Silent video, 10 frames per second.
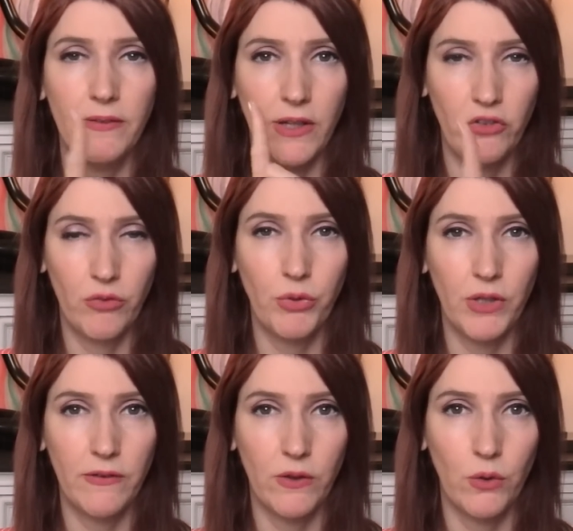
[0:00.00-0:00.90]
I did
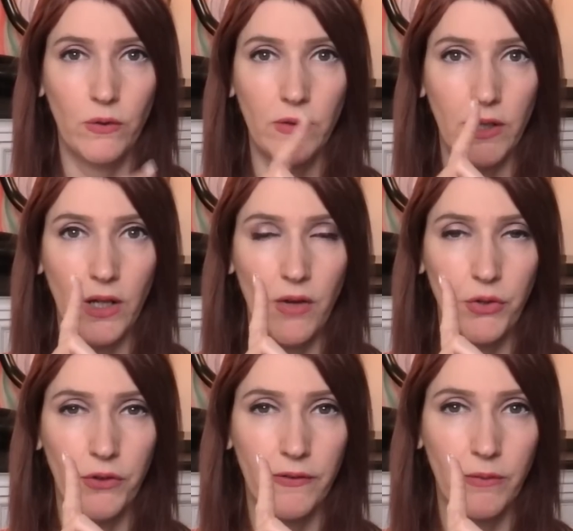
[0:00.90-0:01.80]
release those, and it
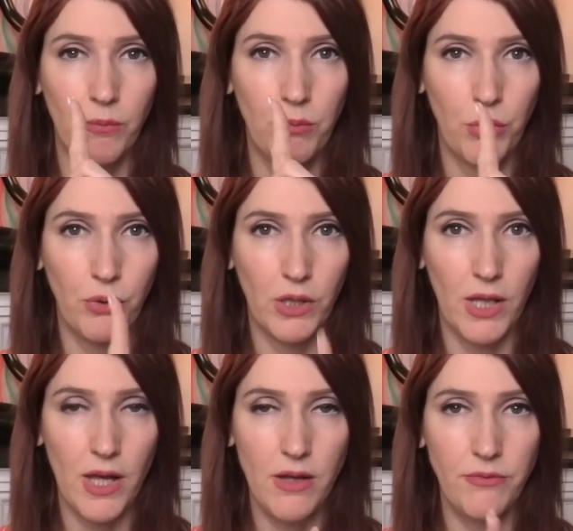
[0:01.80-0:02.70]
covers both
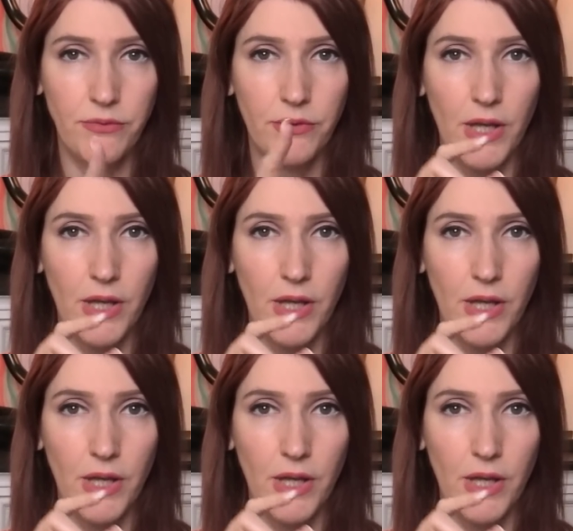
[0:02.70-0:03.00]
love